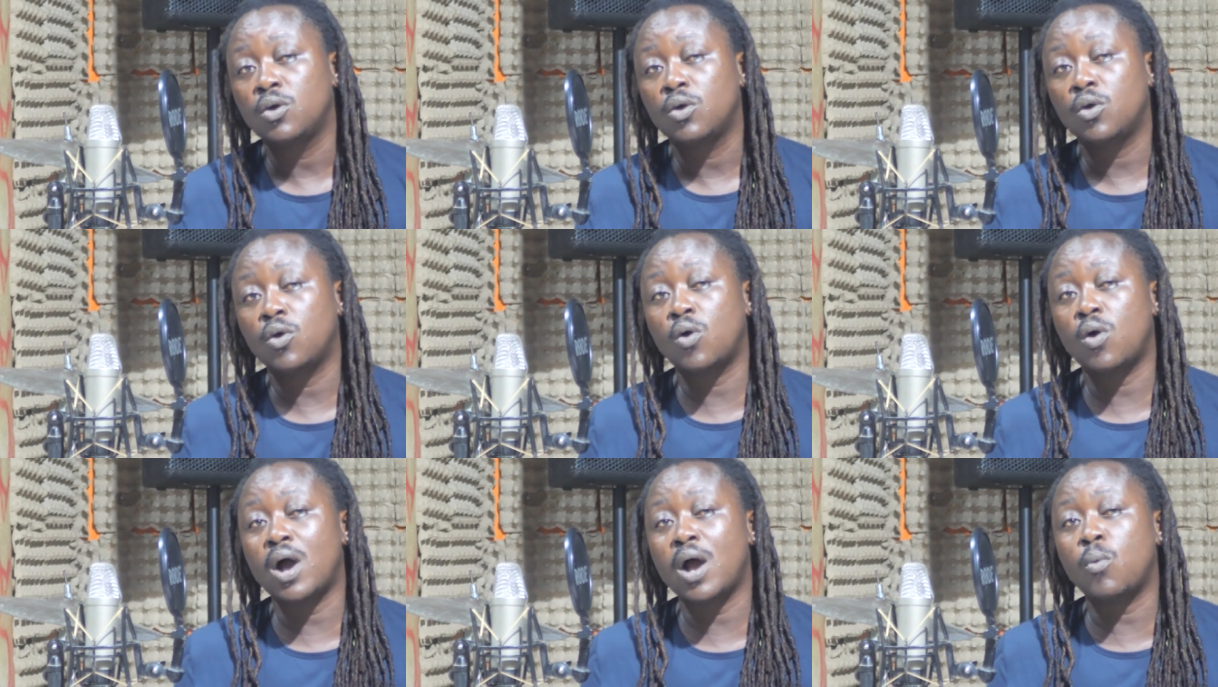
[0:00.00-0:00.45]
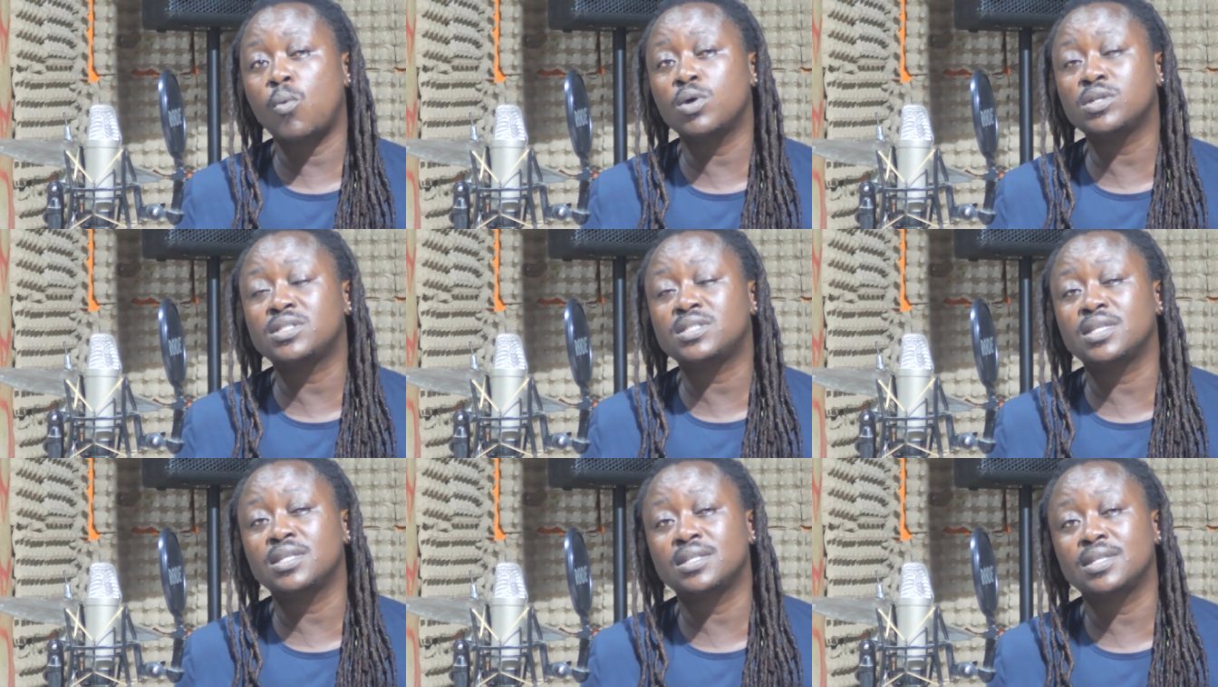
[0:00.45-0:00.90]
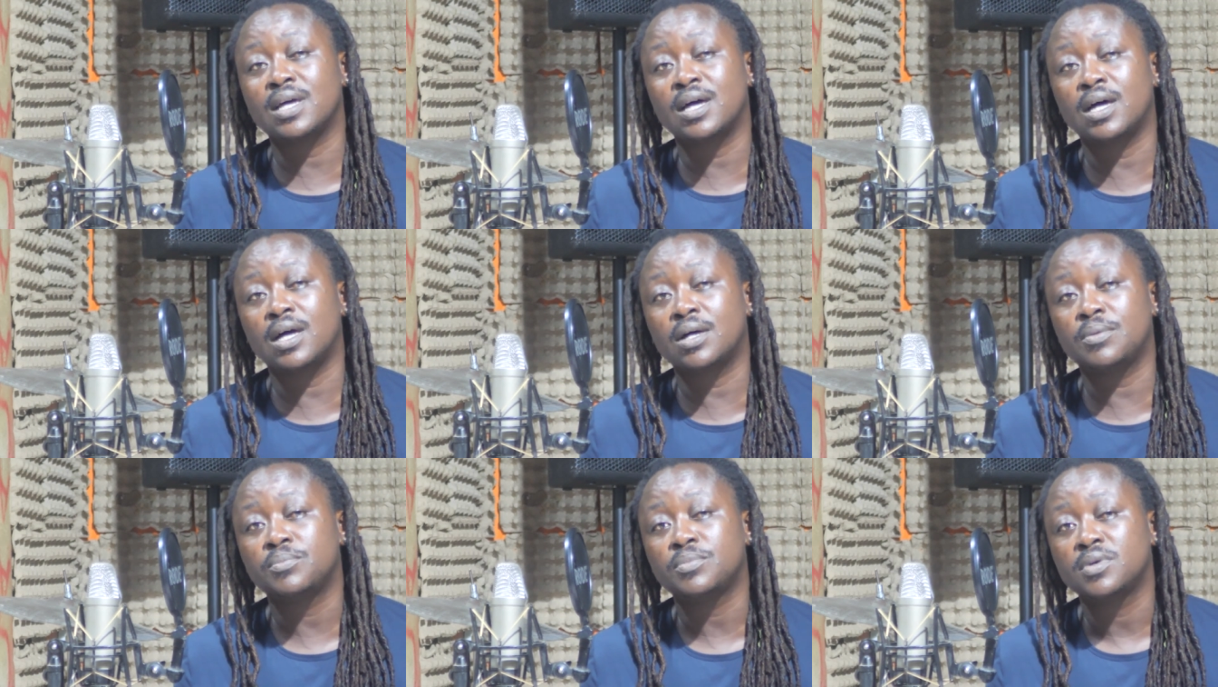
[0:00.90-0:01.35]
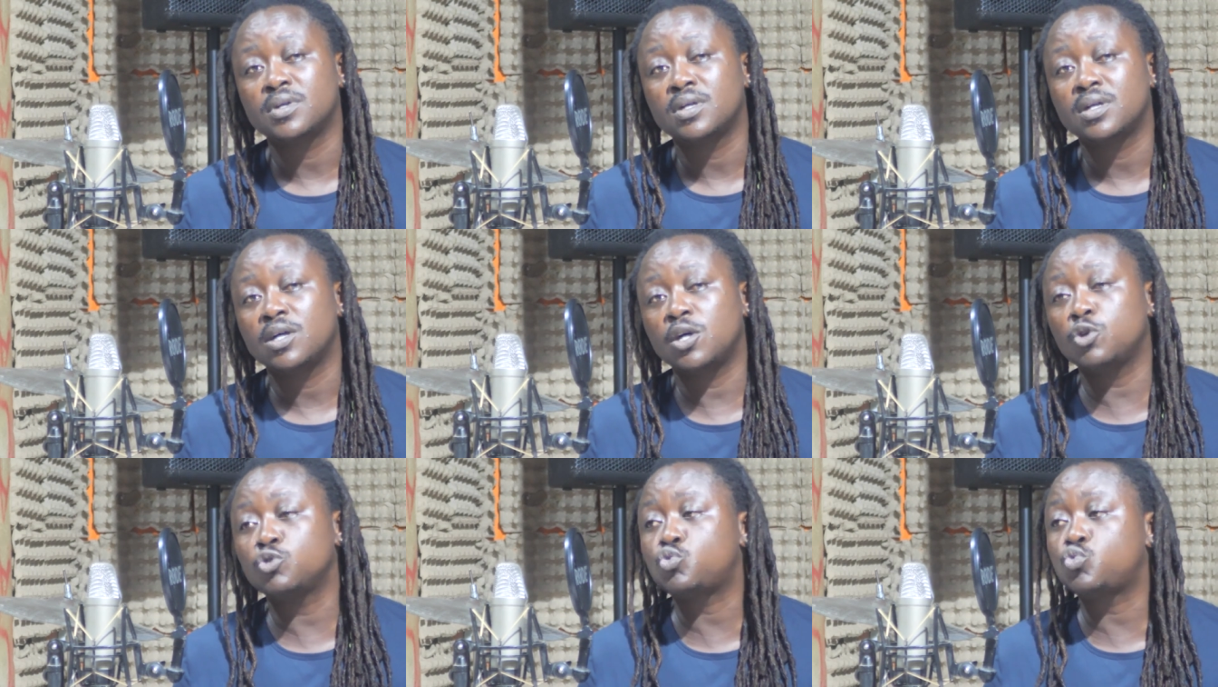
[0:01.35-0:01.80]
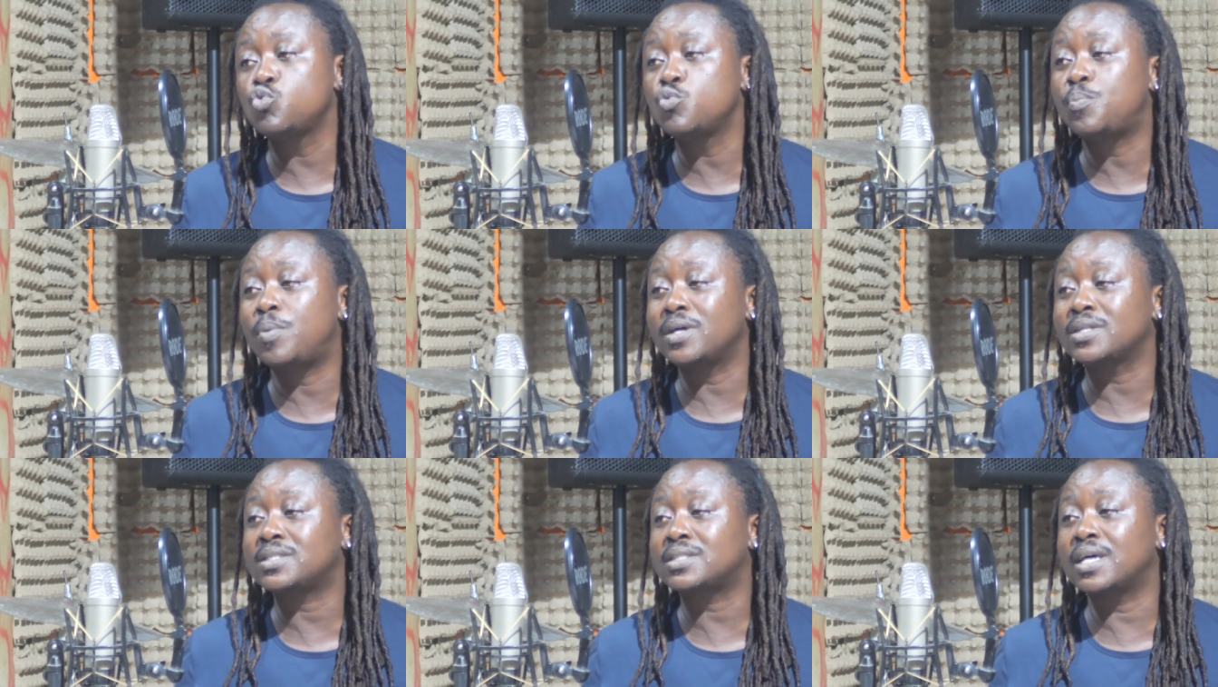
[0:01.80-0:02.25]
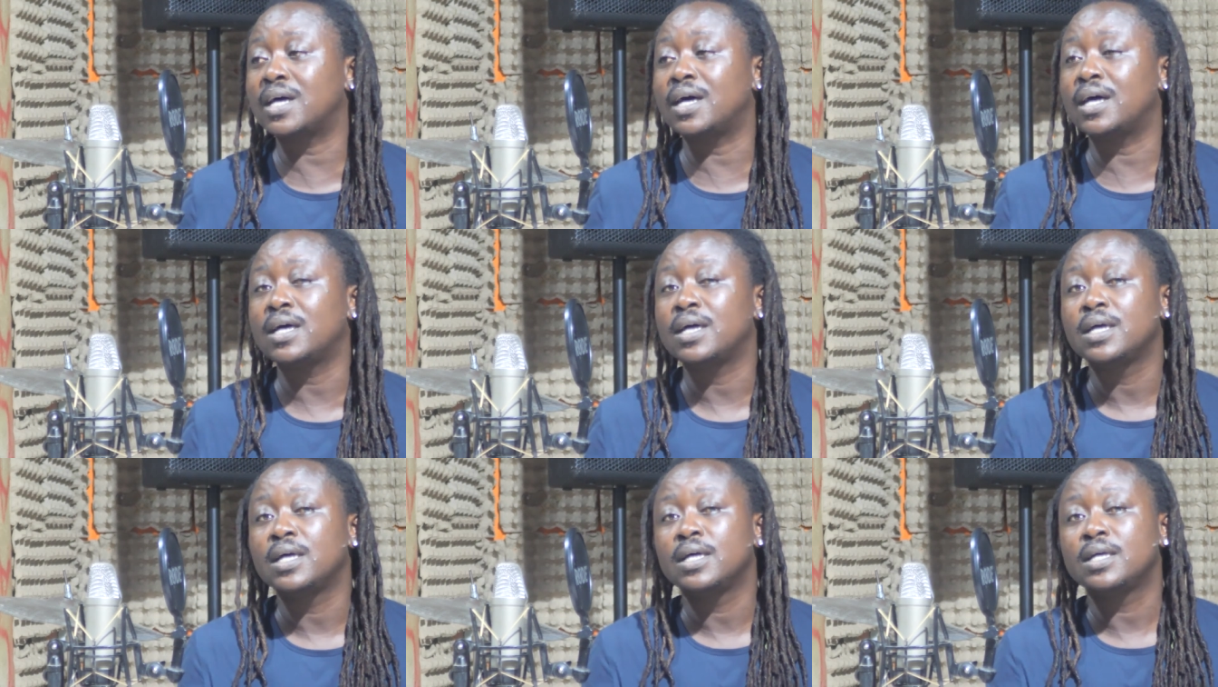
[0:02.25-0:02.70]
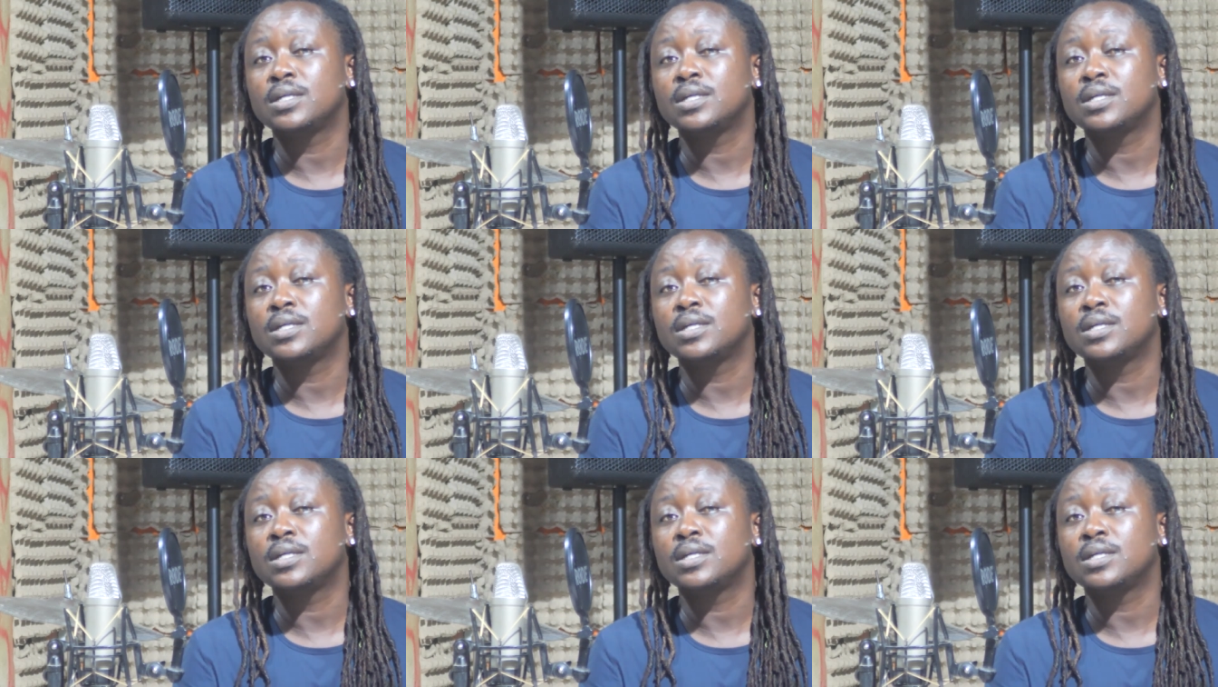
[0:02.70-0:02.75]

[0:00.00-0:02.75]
or I wasn't a superstar,